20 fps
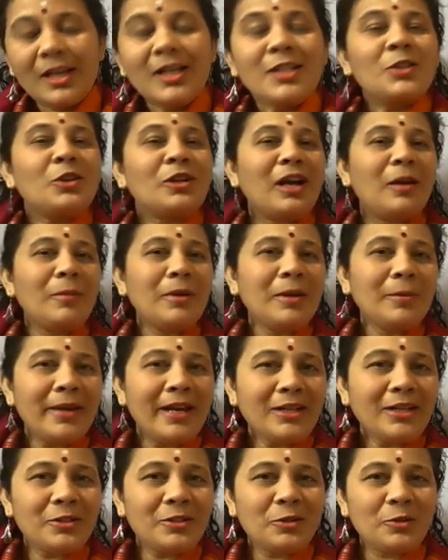So coming
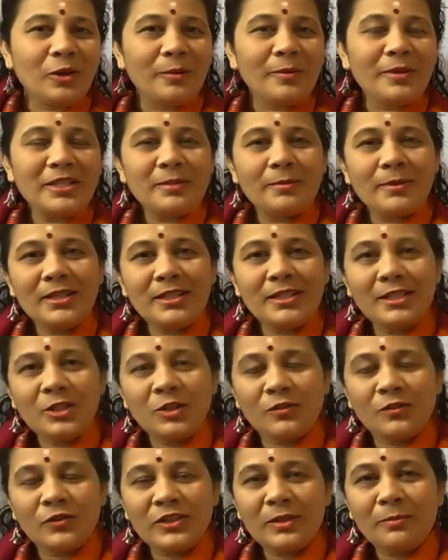back to Swami's message
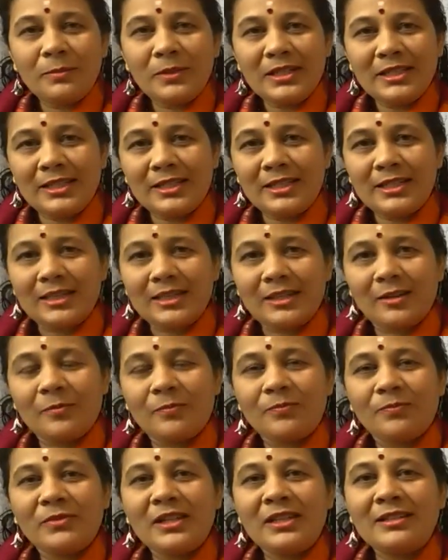of simplicity
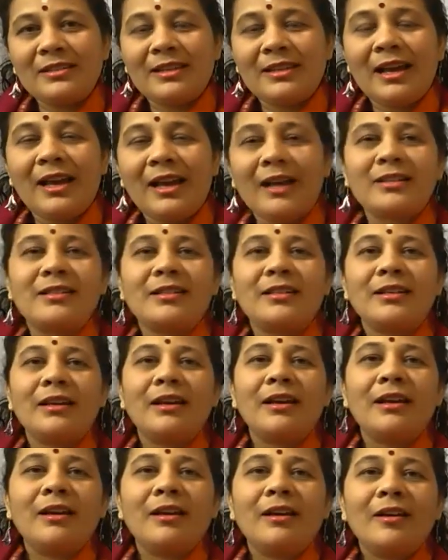is that
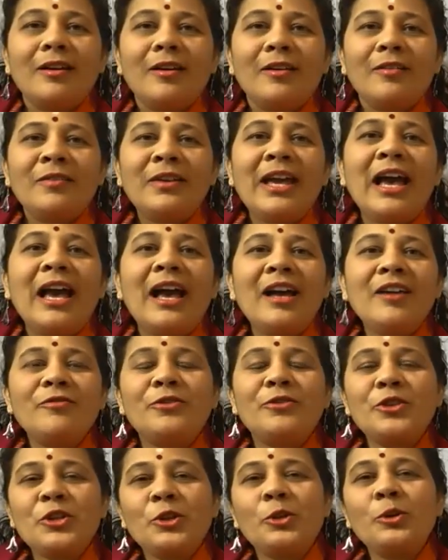we have
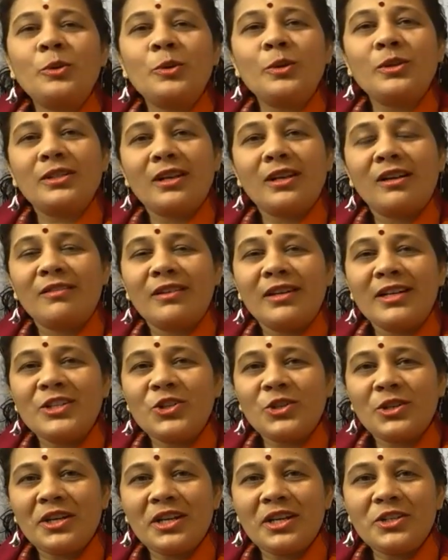to use our
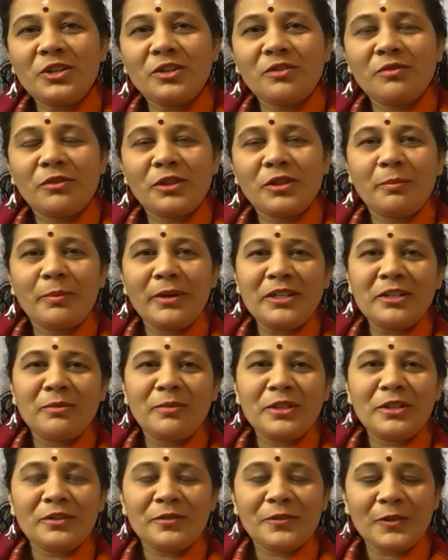education for the
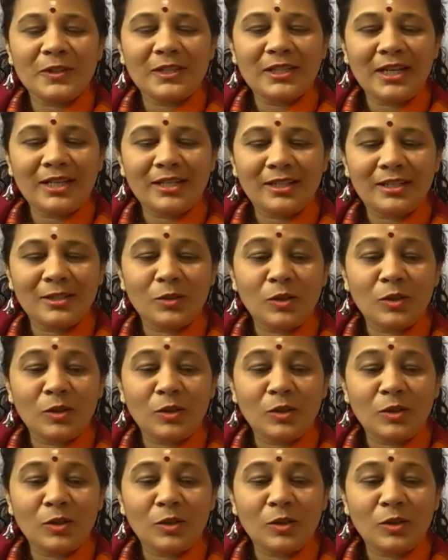betterment of society.